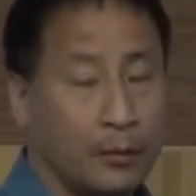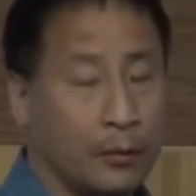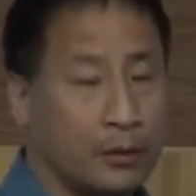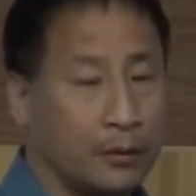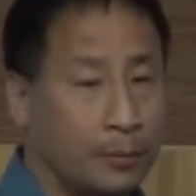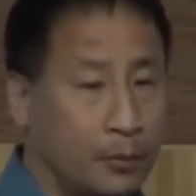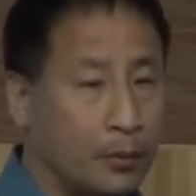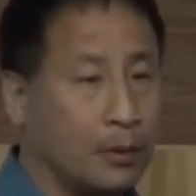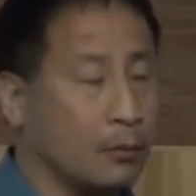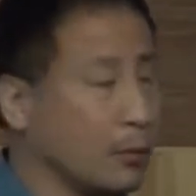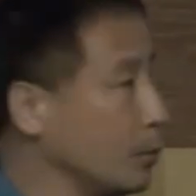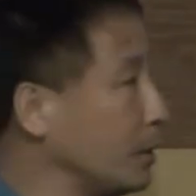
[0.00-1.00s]
We're at the
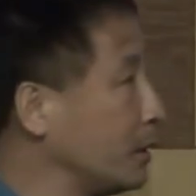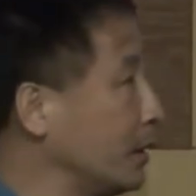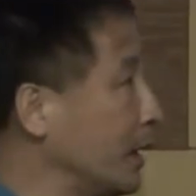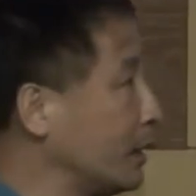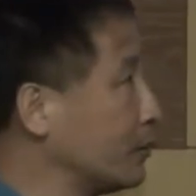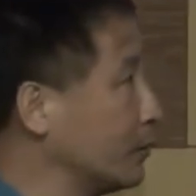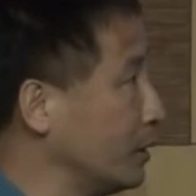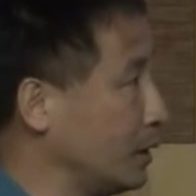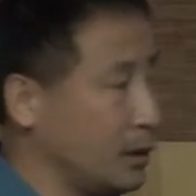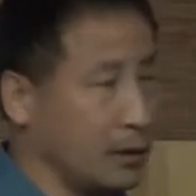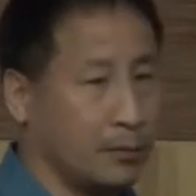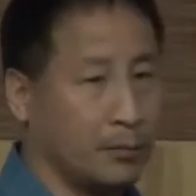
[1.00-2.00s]
point where we can
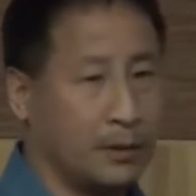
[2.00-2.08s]
actually